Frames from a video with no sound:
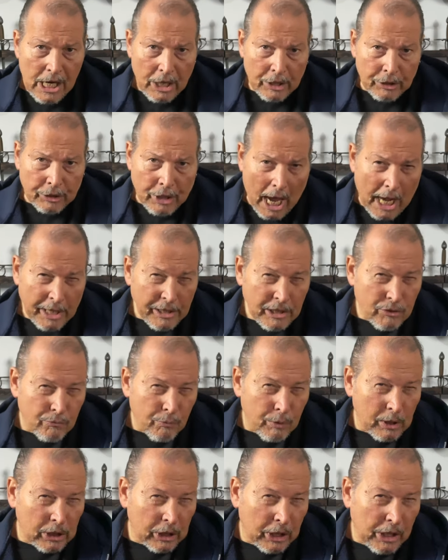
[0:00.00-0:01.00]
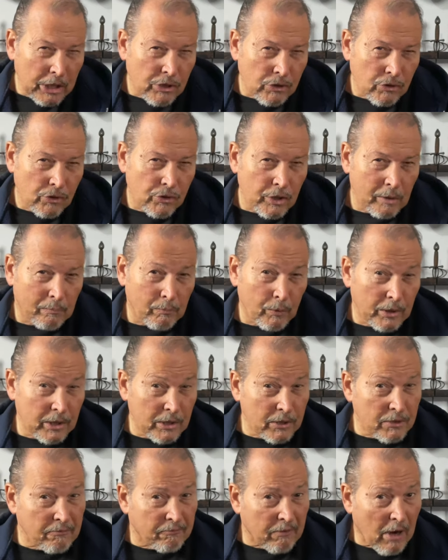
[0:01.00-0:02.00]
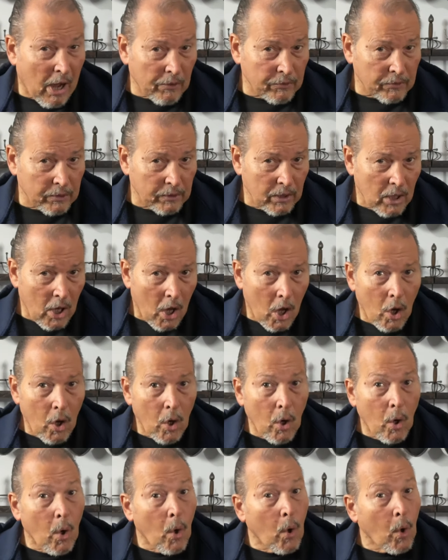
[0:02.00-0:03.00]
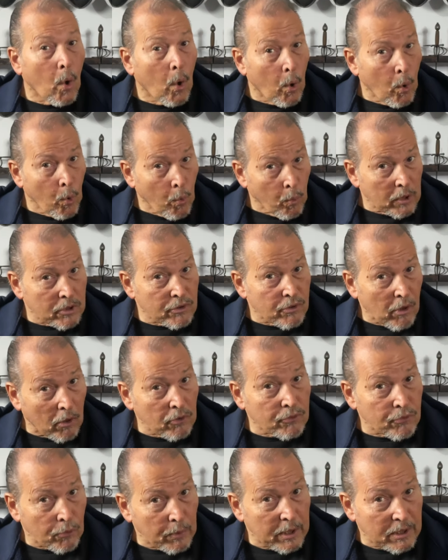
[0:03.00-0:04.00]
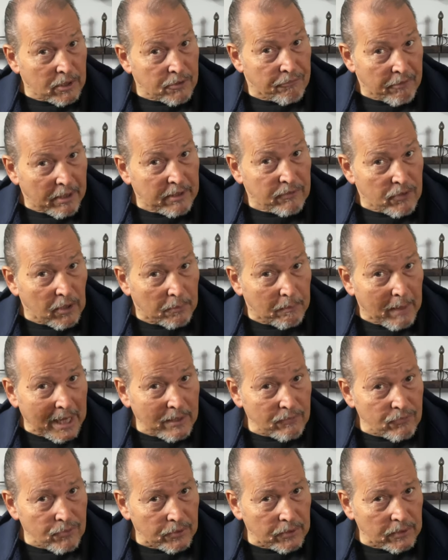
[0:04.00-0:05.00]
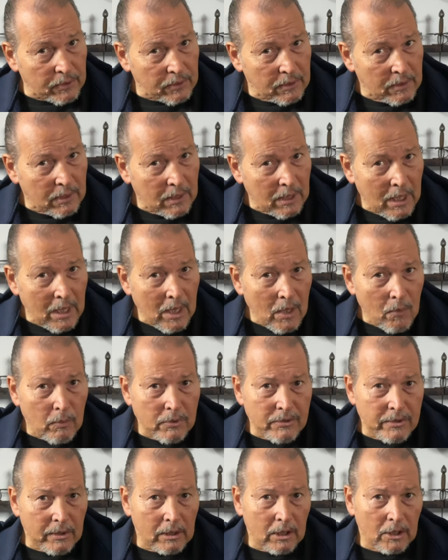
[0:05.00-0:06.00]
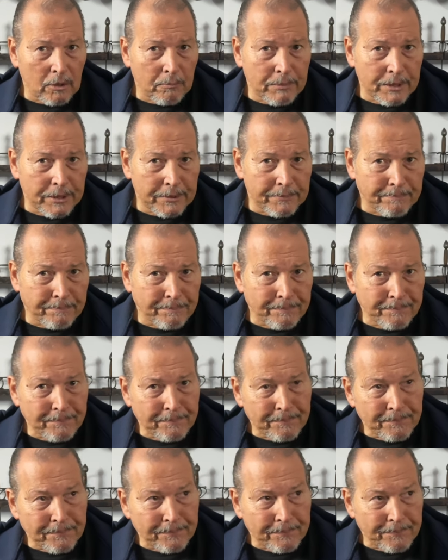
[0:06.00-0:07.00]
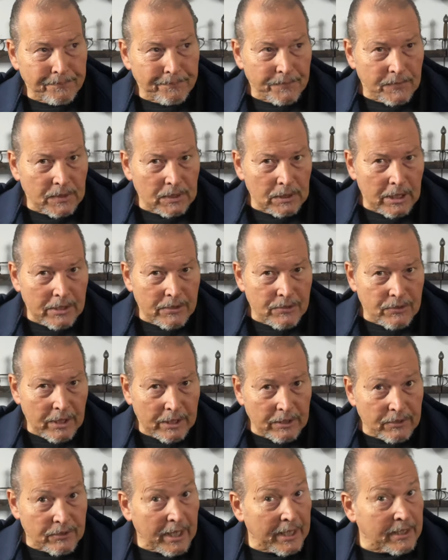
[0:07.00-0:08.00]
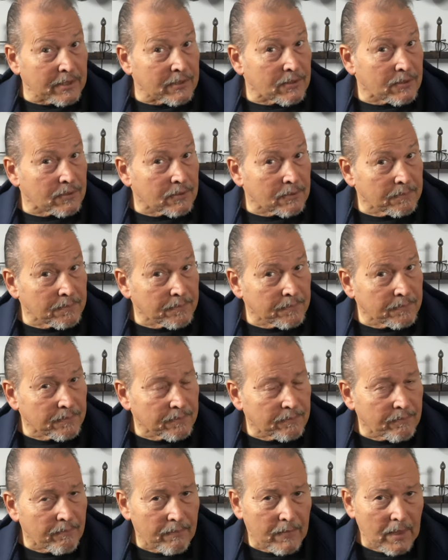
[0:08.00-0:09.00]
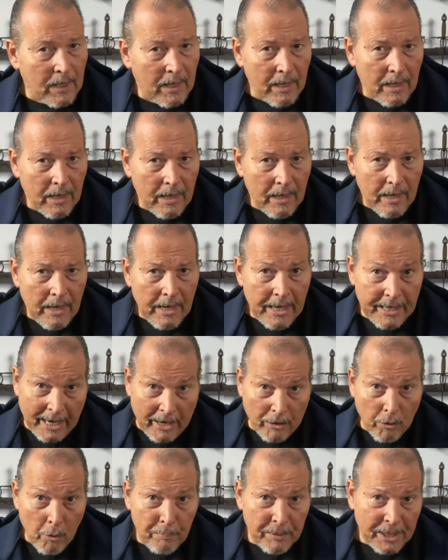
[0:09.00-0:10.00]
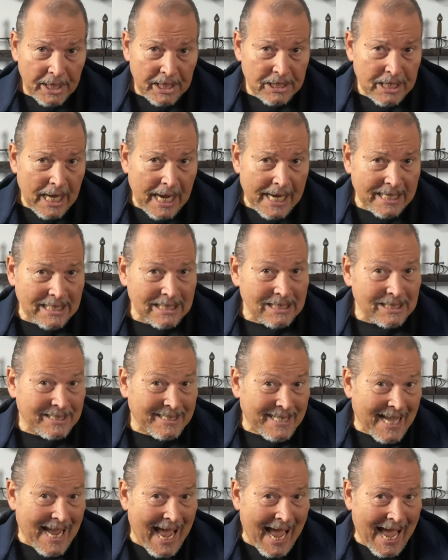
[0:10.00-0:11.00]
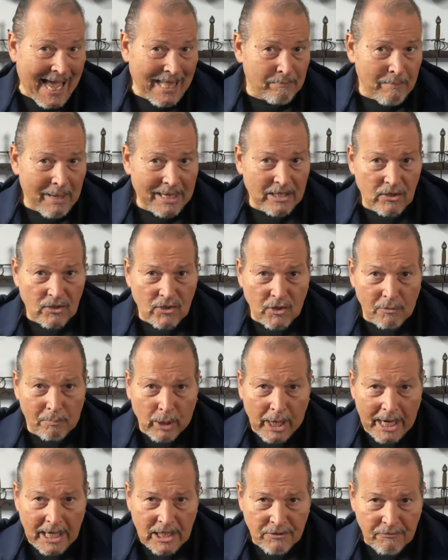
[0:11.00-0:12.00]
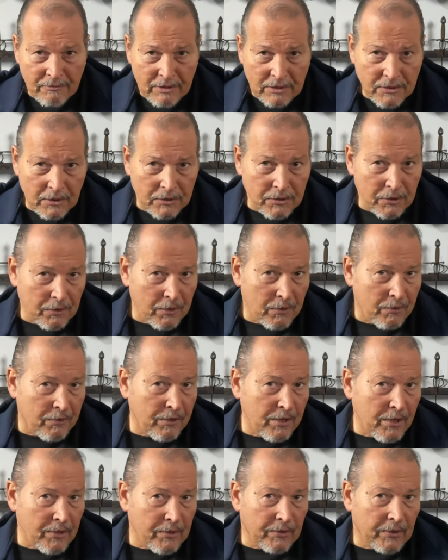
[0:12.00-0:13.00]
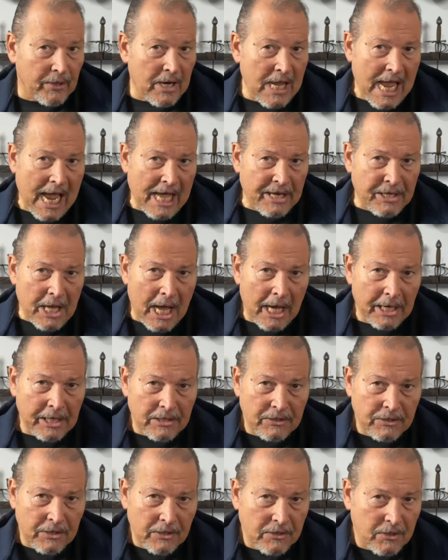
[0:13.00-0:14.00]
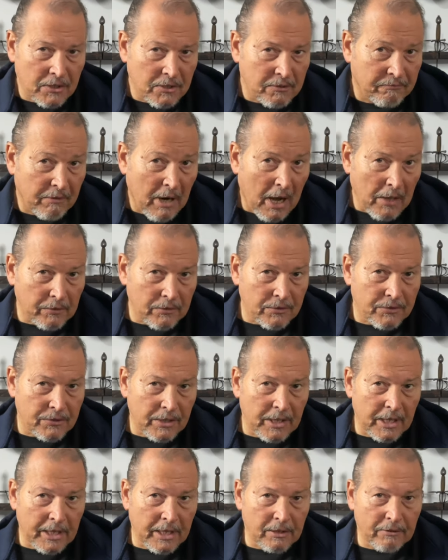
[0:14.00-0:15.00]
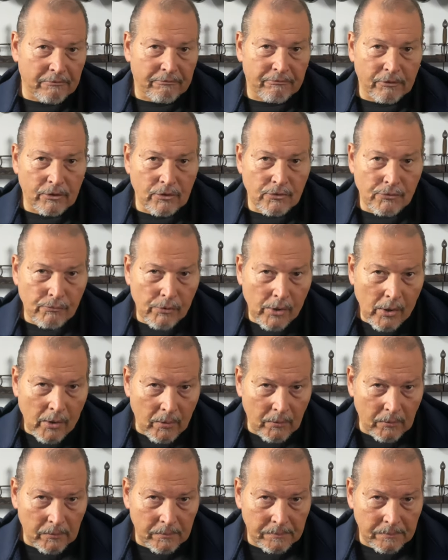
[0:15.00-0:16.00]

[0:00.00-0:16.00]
Nadi's relationship with his father, who was also his fencing master, was a little bit, let's say, tense. And on opening night, Dad makes a surprise visit to the theater, and Nadi sees his father sitting in the first row.